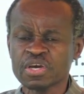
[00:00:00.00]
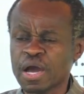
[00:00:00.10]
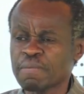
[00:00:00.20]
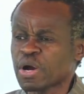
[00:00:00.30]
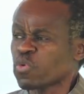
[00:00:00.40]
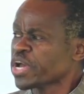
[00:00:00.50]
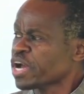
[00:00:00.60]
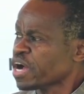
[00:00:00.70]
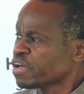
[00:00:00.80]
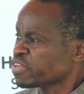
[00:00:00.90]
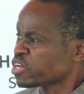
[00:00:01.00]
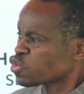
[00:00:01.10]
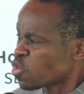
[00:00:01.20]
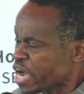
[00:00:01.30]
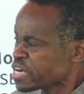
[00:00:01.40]
I'm aware that
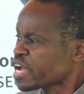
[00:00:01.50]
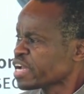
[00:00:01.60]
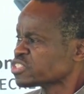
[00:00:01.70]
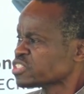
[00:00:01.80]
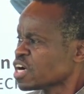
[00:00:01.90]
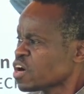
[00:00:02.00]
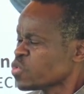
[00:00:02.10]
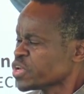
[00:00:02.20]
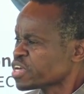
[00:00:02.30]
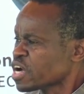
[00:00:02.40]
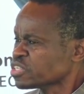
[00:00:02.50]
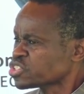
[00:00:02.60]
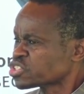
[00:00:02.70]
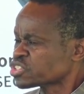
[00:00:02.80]
Rwanda is now with us,